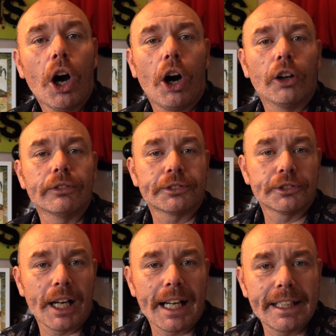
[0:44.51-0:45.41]
on
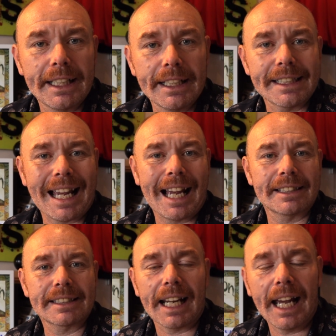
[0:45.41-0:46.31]
Friday's
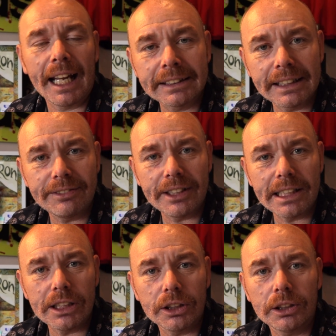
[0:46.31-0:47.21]
Ask Andy
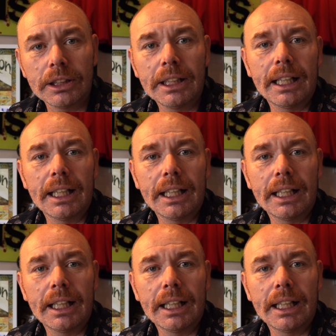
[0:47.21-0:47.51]
video.